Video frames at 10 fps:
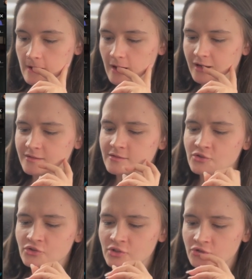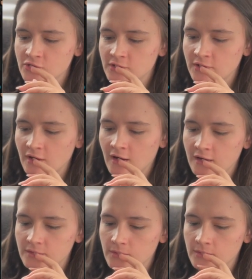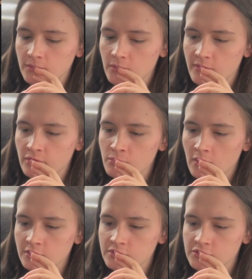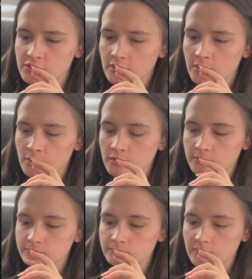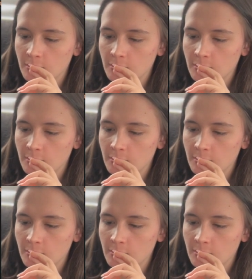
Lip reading: Cause he's just such a good guy too. If you watch the show, I'm